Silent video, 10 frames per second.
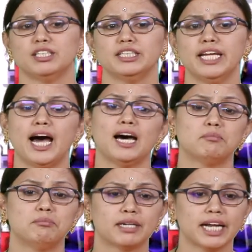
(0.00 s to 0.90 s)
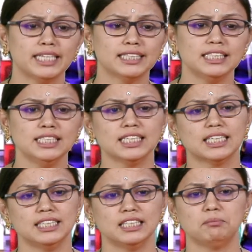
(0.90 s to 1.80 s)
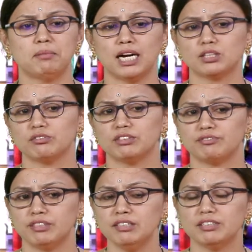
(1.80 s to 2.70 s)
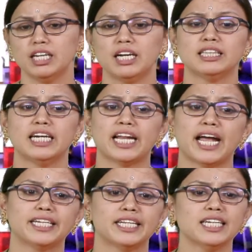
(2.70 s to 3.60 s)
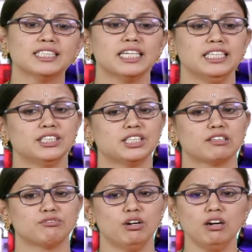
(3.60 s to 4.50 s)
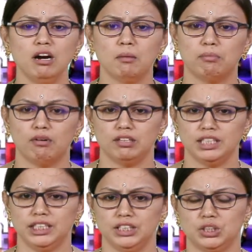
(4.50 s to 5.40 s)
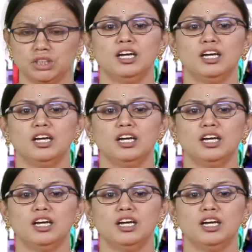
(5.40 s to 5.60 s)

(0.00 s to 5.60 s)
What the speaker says: They are brightly colored part of the flower that attracts the insect for pollination.